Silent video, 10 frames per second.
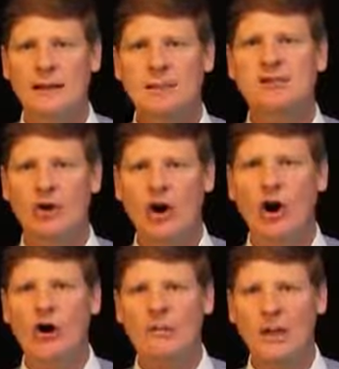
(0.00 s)
That means your
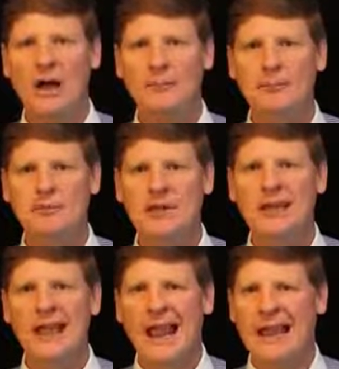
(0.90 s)
heart pumps,
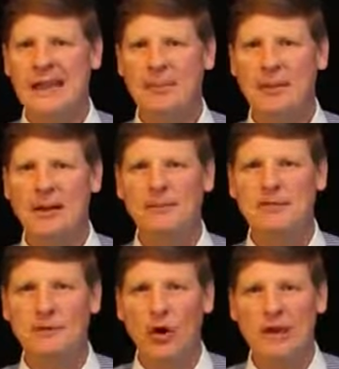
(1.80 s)
and it pumps
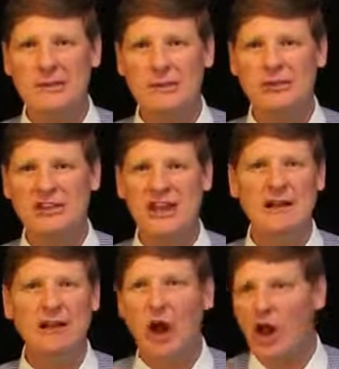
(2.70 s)

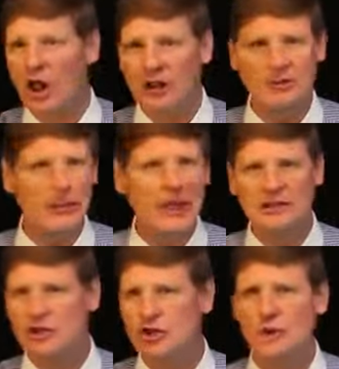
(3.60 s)
40% of all the
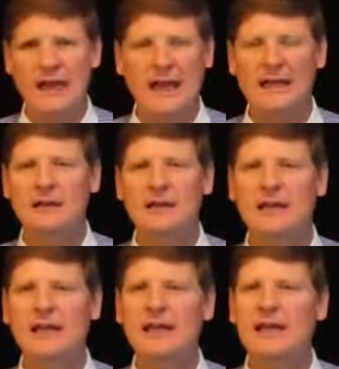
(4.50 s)
blood you get
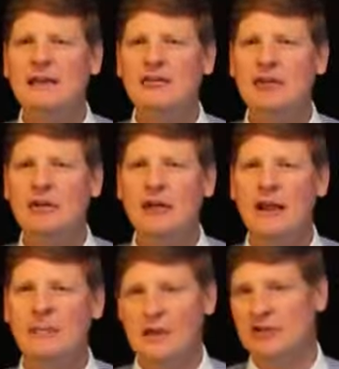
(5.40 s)
into your
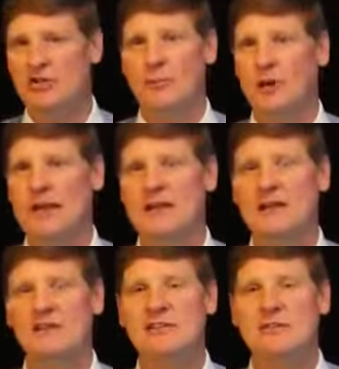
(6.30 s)
head because your brain
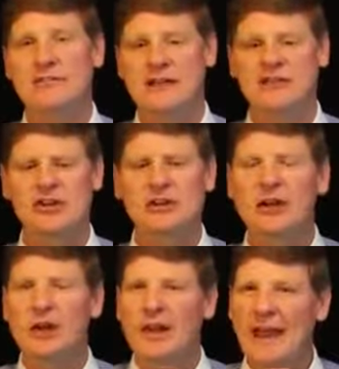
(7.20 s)
needs to function.
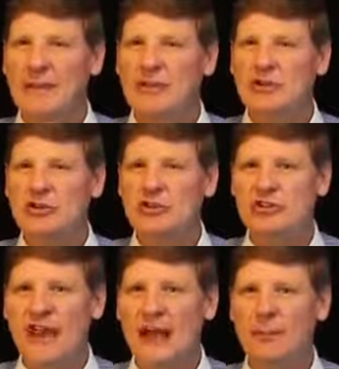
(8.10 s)
That means your
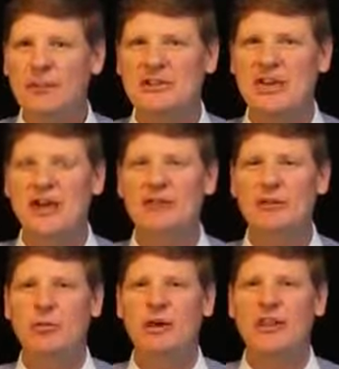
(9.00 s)
scalp is
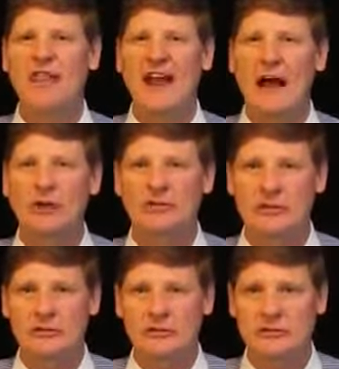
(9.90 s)
covered with
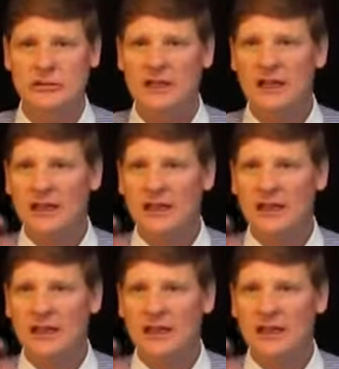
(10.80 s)
thousands